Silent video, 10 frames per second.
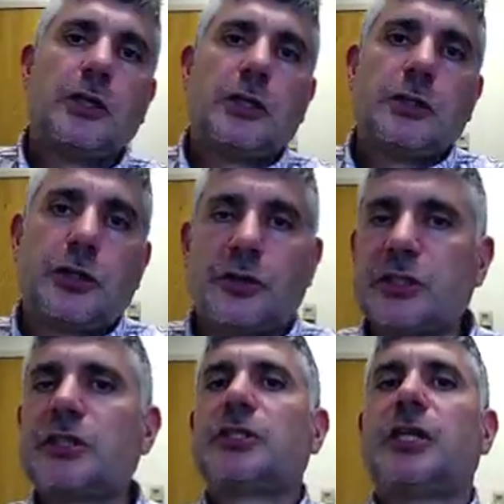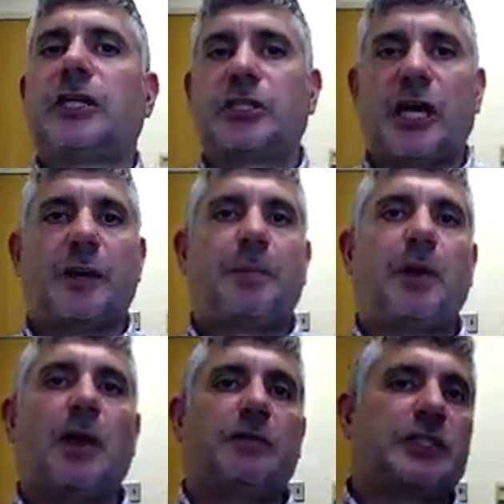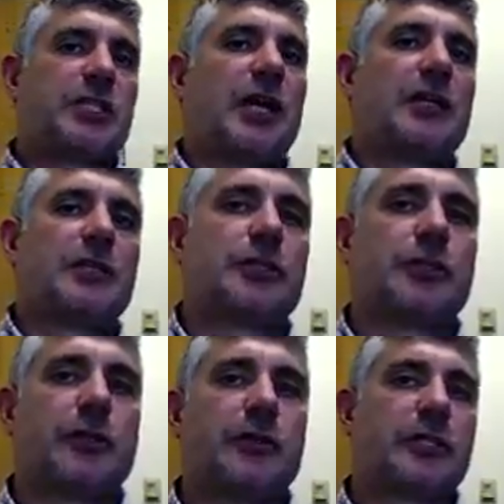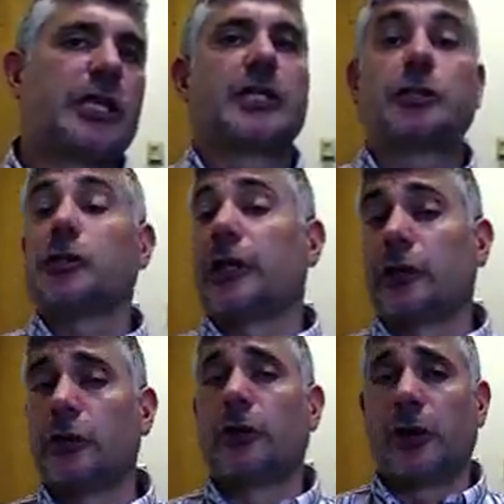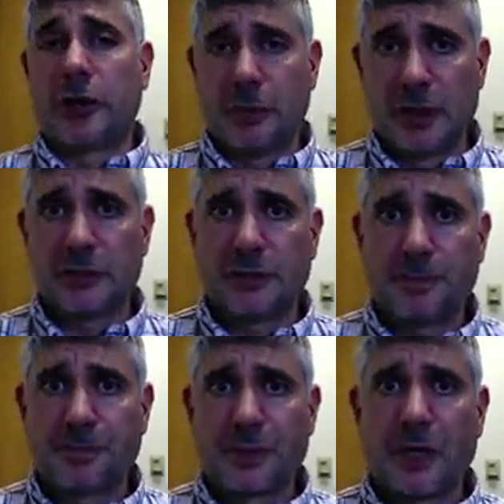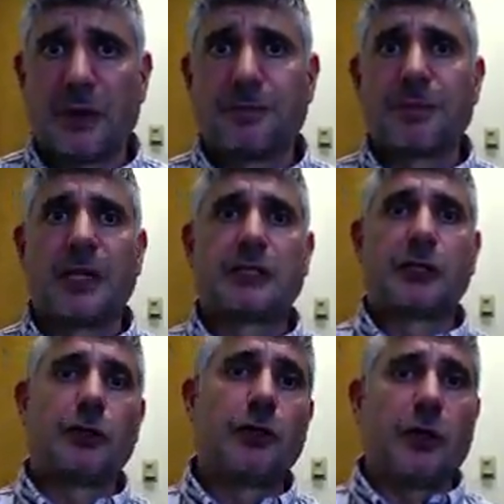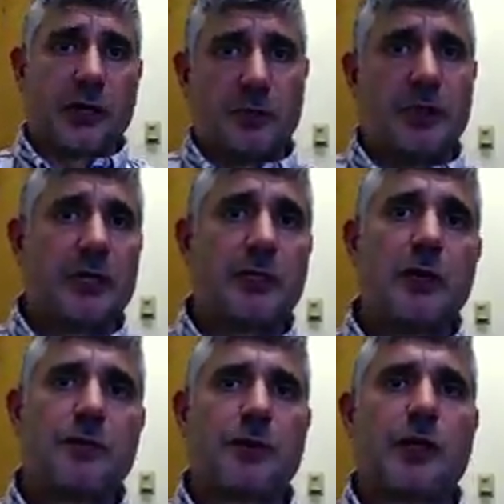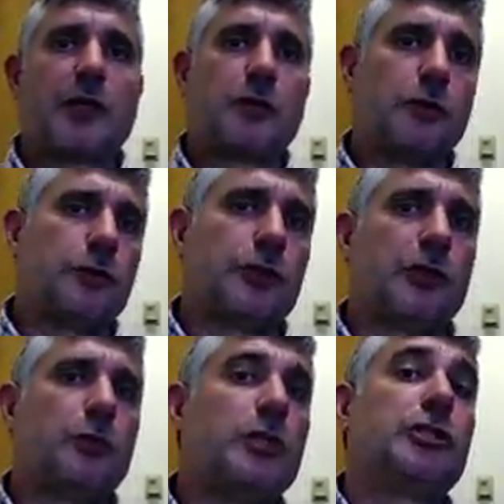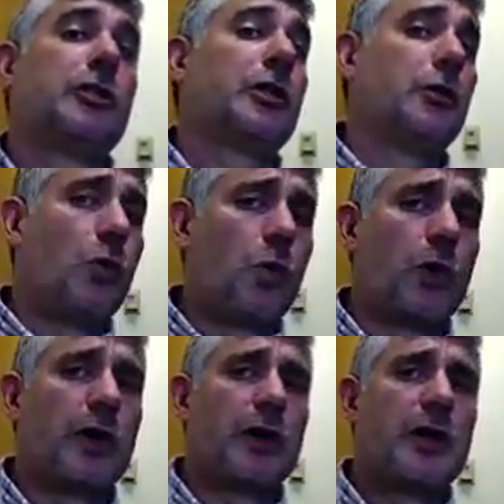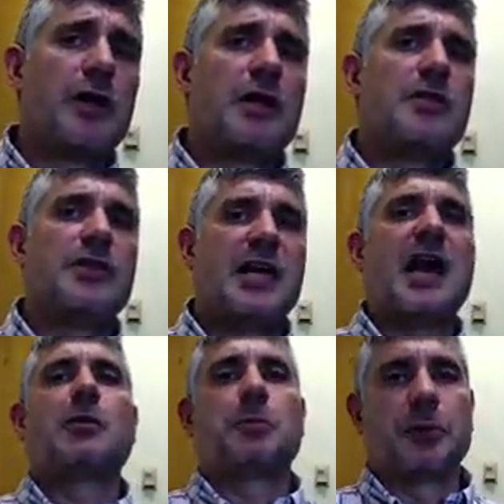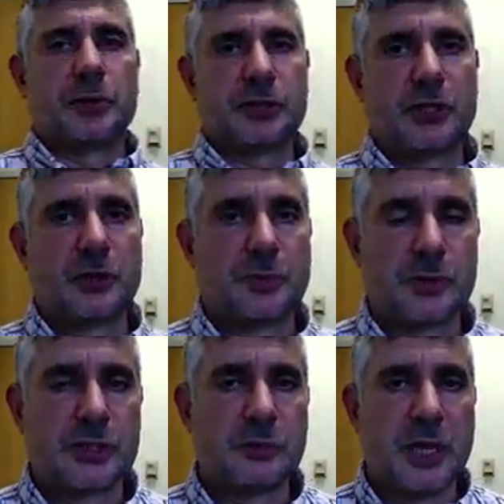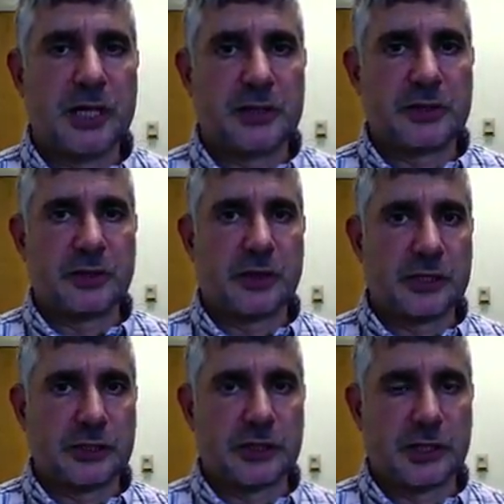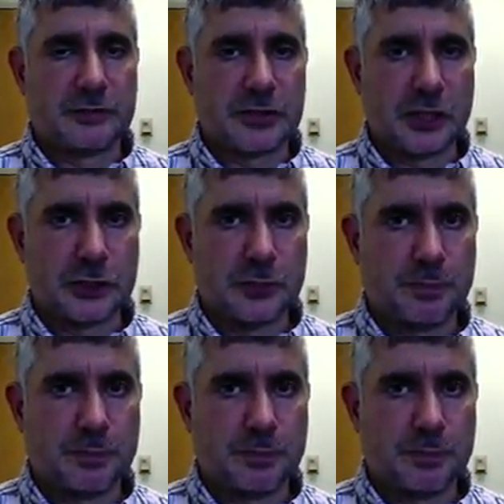So this is an example of a silencer that's actually a good argument. It's a good argument for the conclusion that we should ignore the outburst that the person made into the legislative session.